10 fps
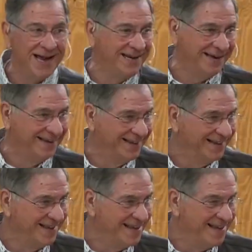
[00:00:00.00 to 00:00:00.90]
idea.
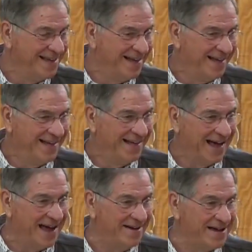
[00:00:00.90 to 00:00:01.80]

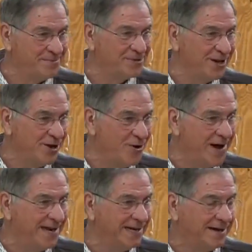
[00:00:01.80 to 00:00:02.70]
I have absolutely no
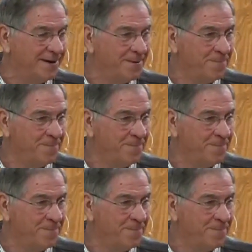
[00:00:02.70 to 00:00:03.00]
idea.